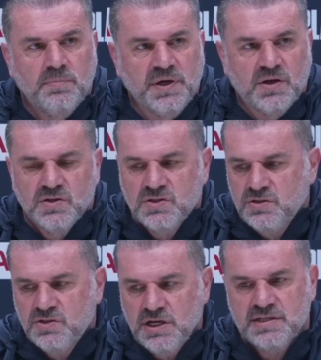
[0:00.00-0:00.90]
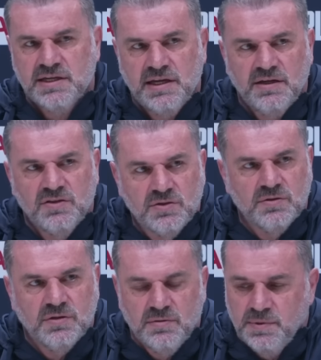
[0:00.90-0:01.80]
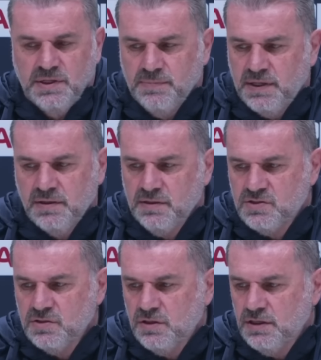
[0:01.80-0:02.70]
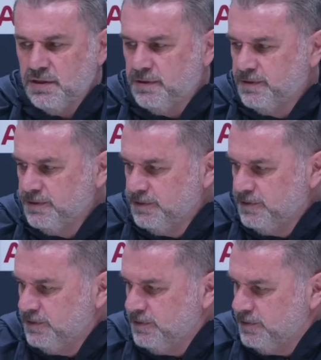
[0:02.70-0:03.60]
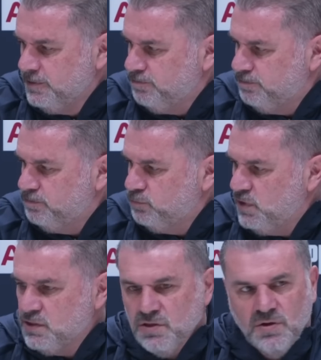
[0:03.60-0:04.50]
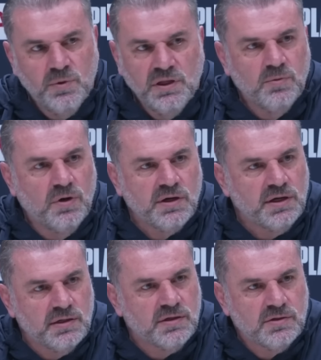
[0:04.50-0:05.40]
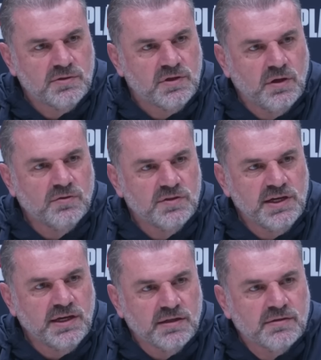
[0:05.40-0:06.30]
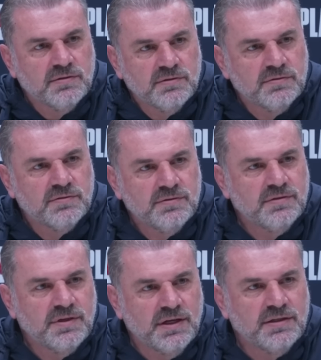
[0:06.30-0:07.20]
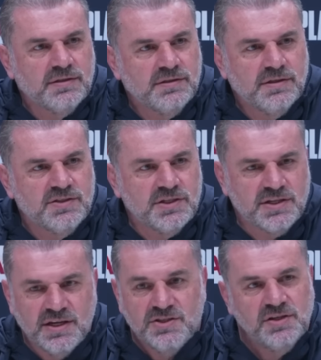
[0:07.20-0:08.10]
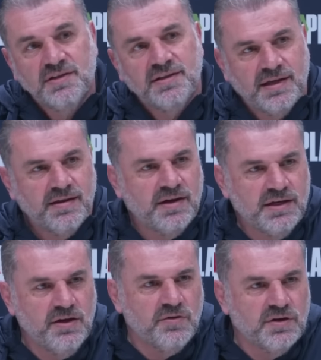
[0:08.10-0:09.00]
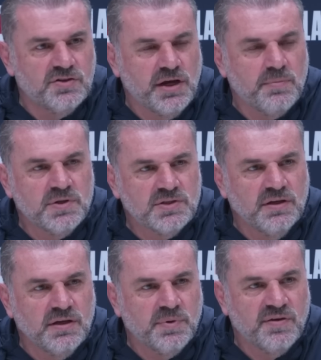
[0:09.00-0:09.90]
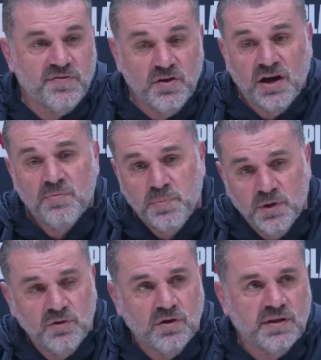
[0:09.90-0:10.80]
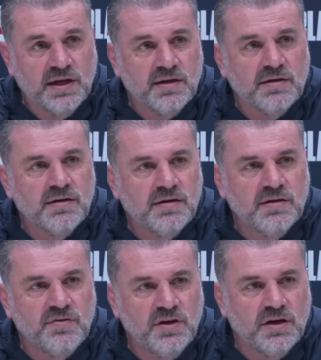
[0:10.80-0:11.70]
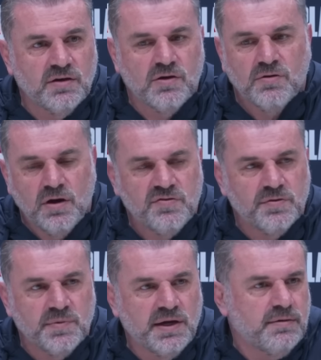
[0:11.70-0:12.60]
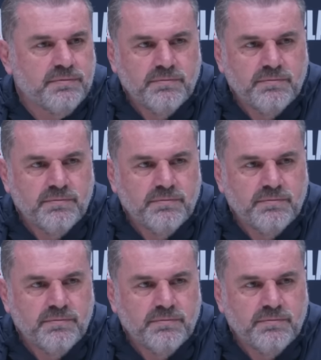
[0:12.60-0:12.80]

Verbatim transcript: because just getting into, I mean, mate, it's not a, it's not a Willy Wonka golden ticket. You know, it just gets you a year in Champions League. But if you don't build on that, if you don't grow from that,